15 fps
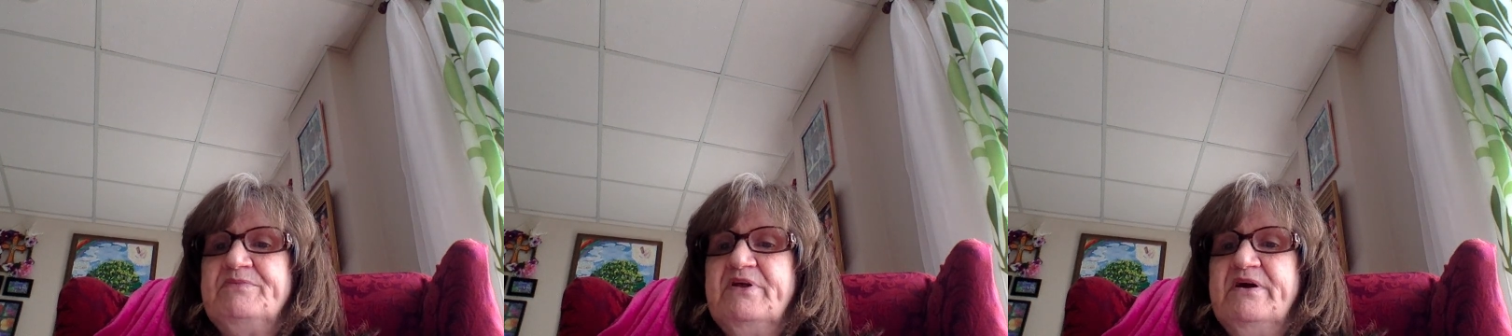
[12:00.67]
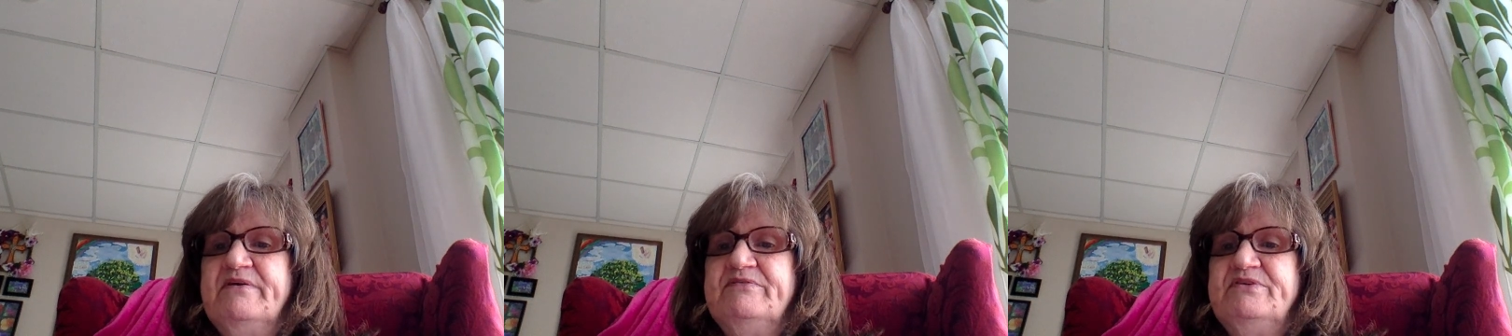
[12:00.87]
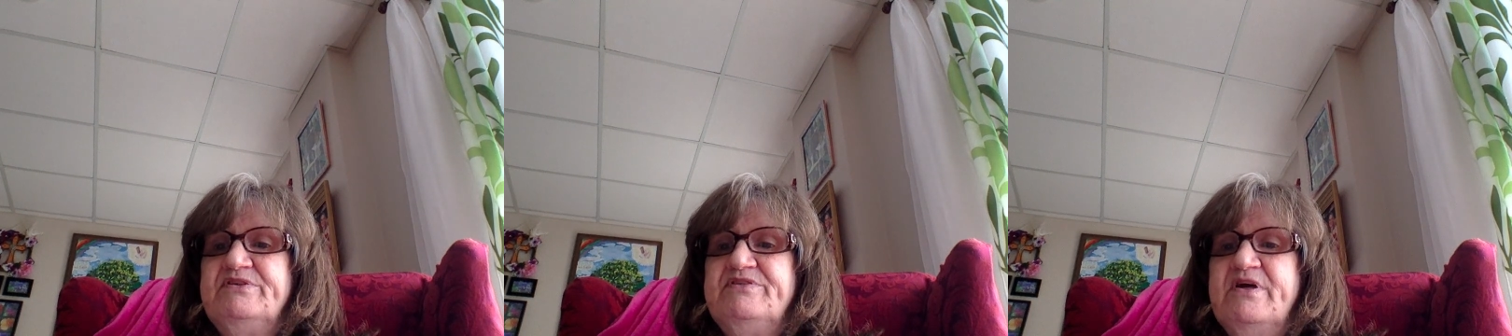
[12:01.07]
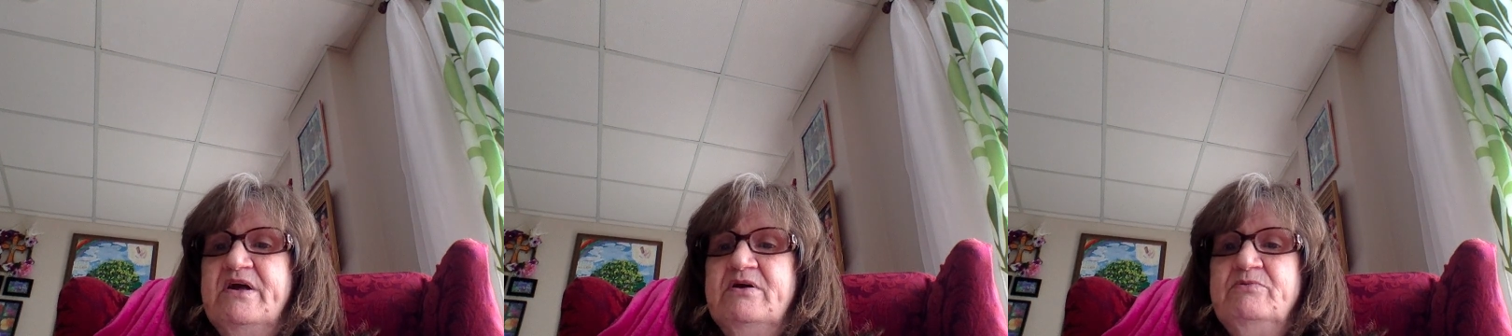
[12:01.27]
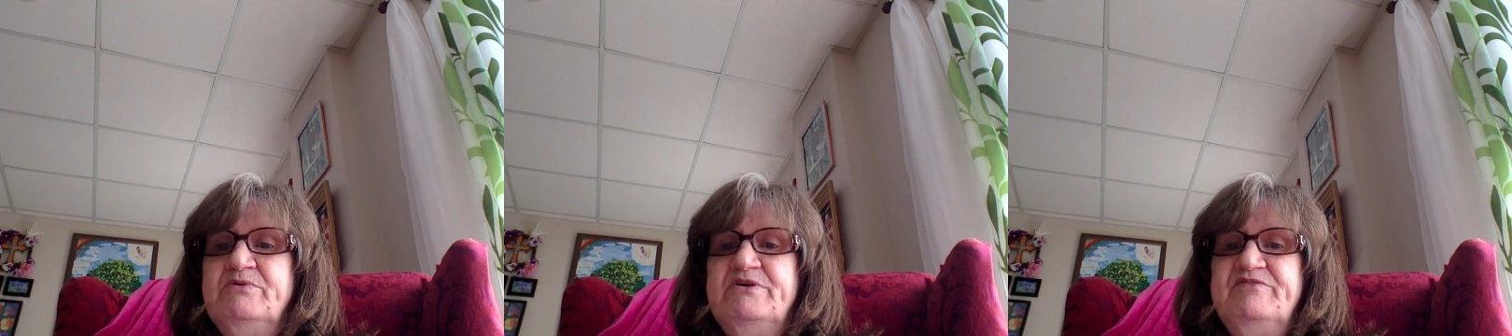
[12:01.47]

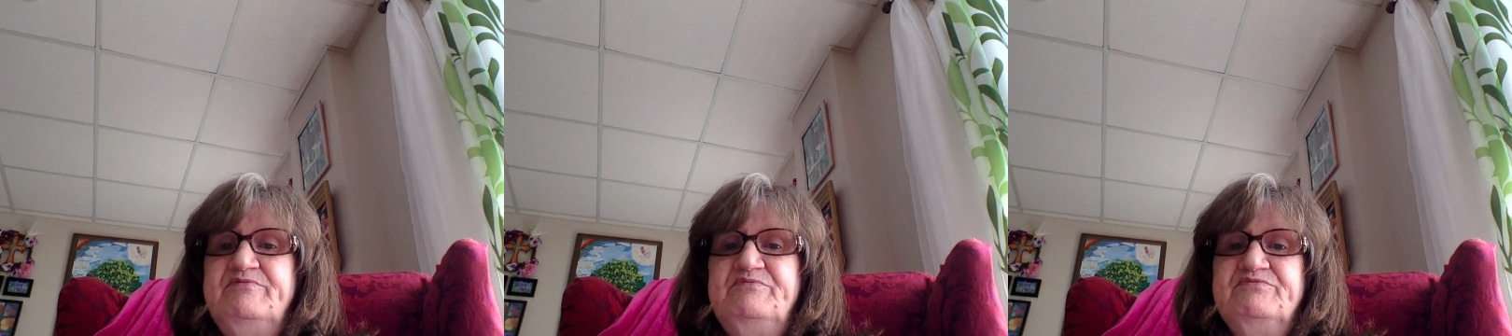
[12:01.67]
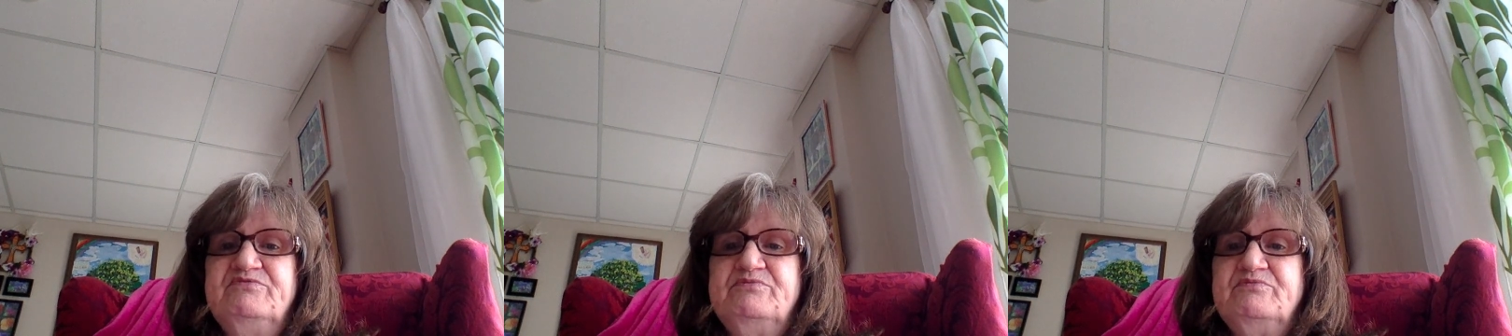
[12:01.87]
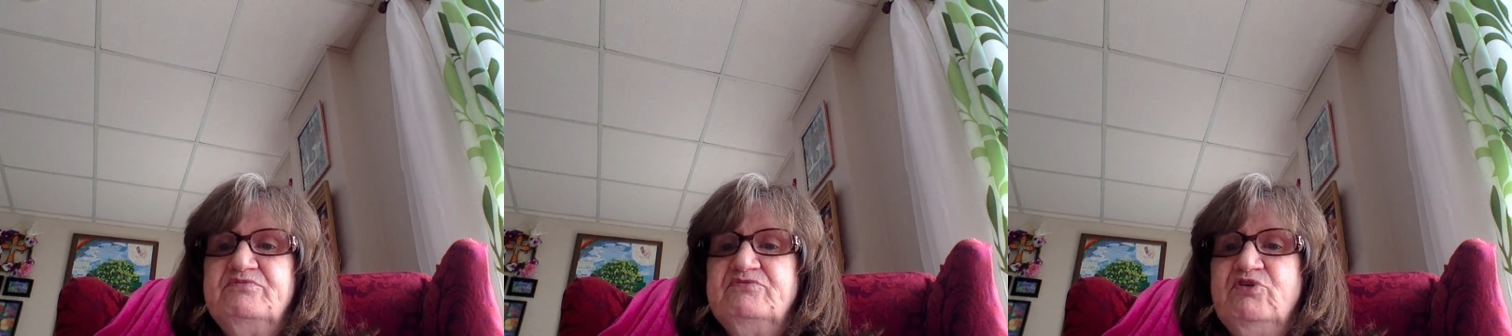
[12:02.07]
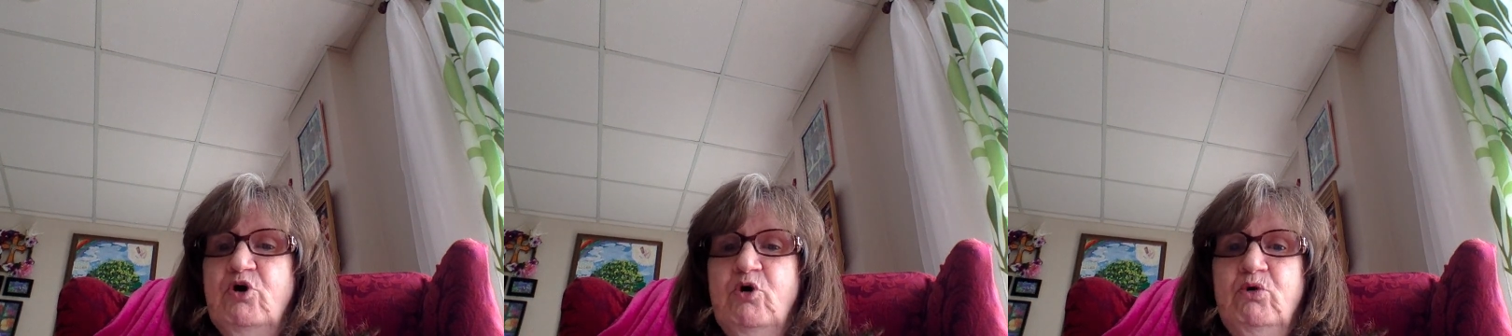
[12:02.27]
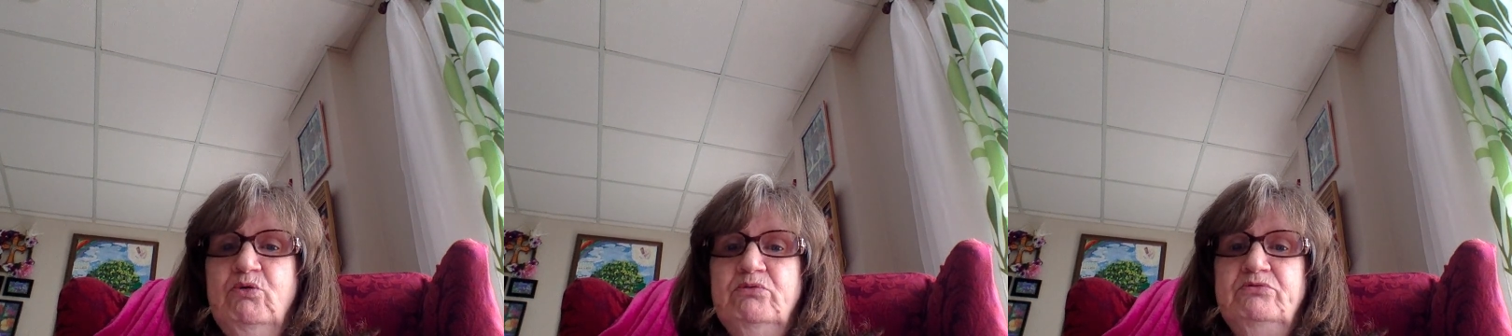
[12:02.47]
Everything we've
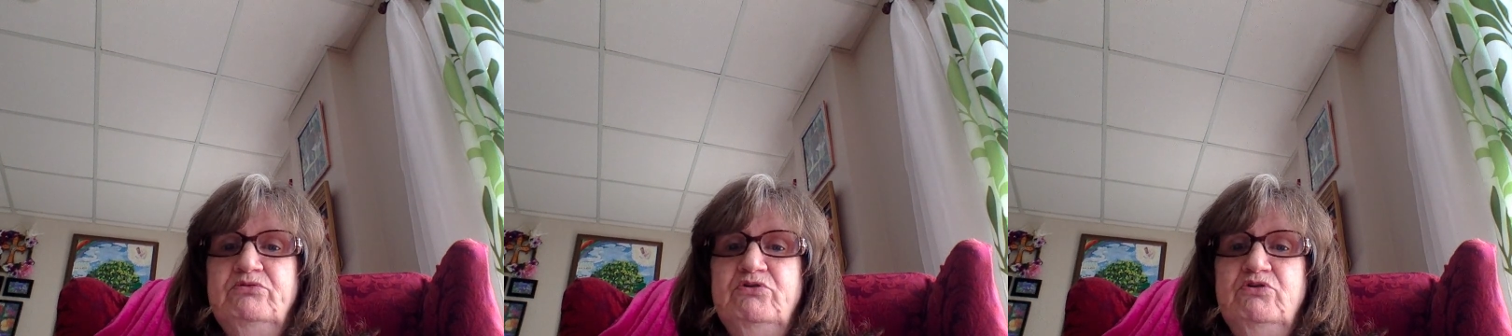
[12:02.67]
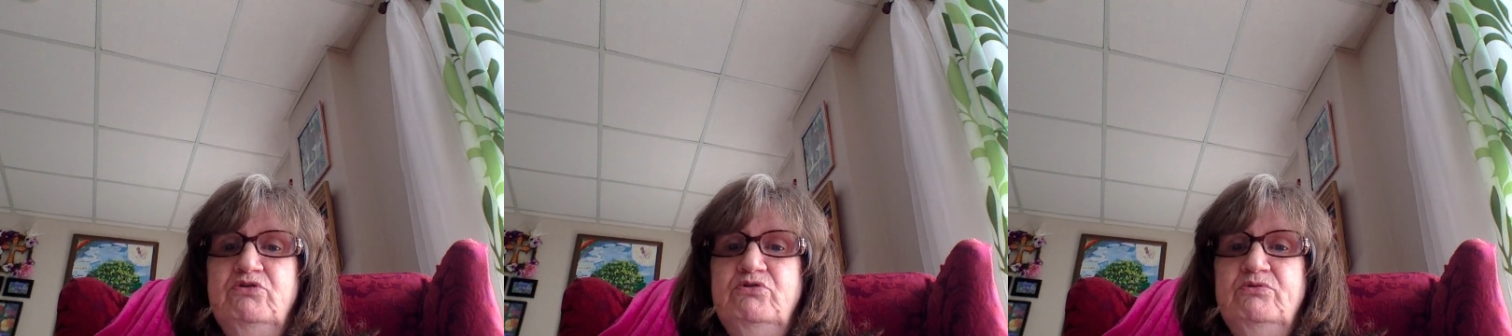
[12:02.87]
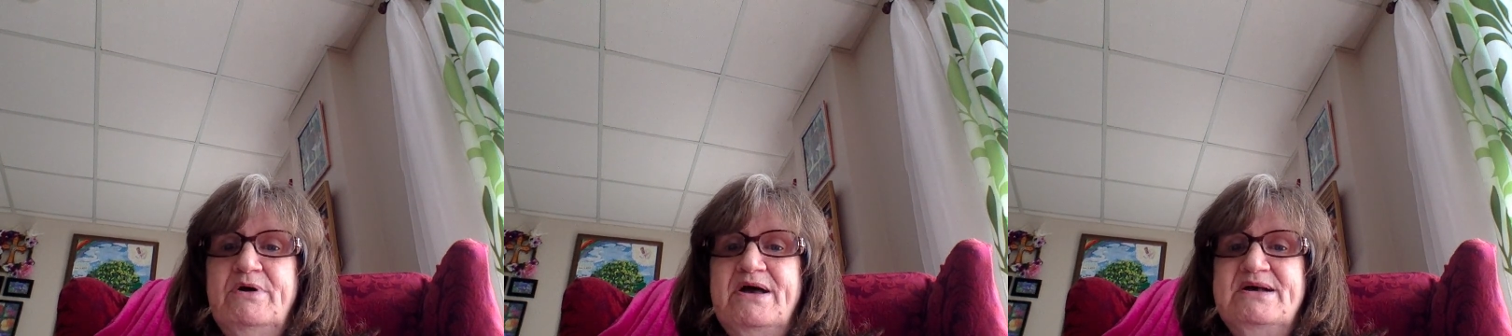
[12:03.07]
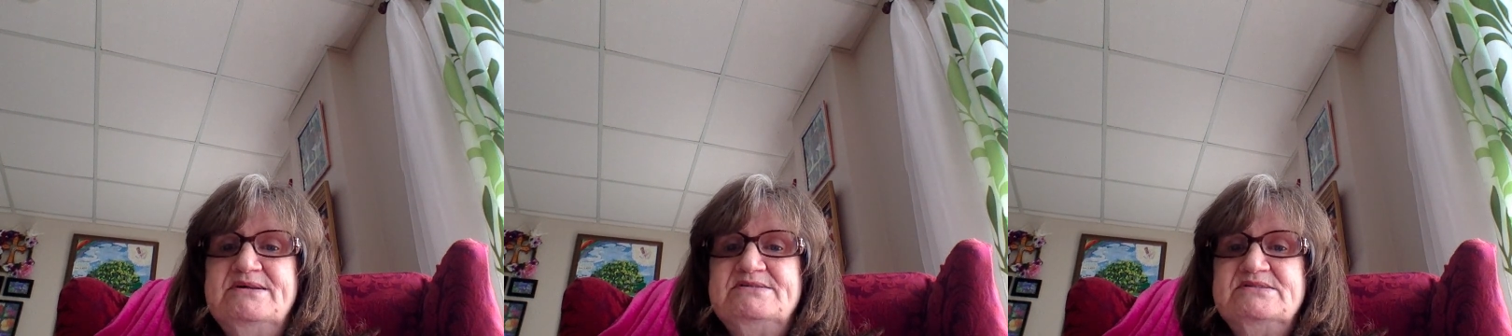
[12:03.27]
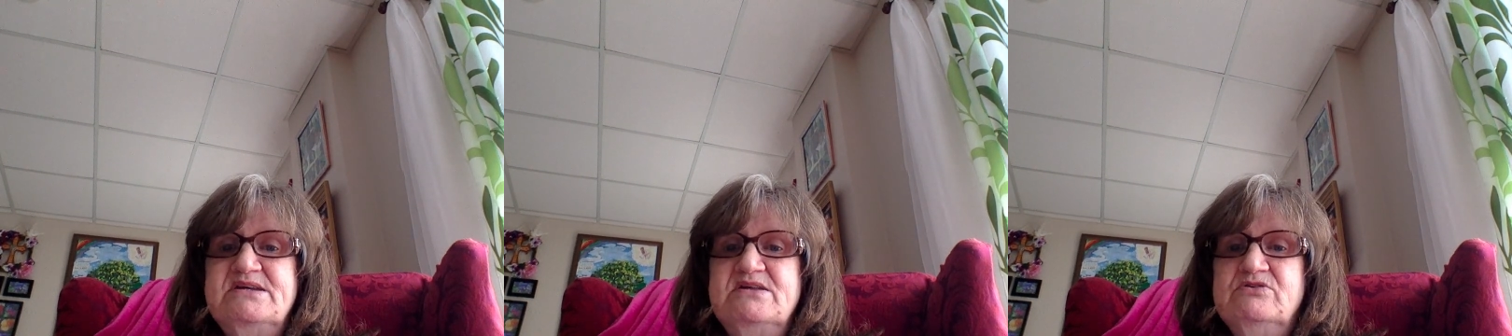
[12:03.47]
told you
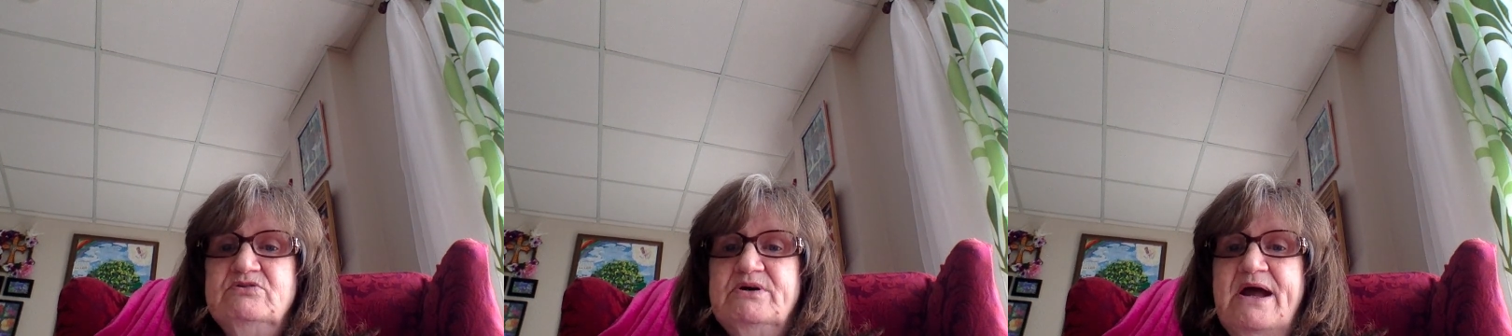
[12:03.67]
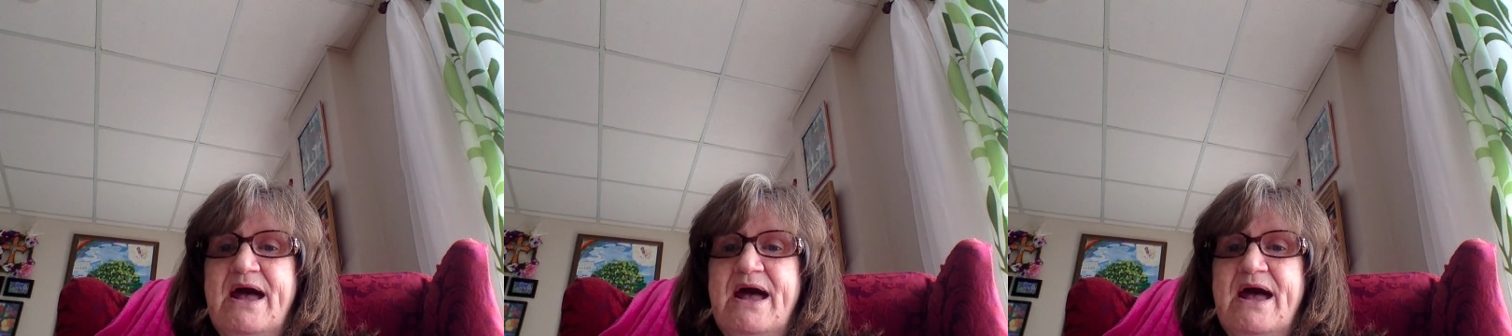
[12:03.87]
has either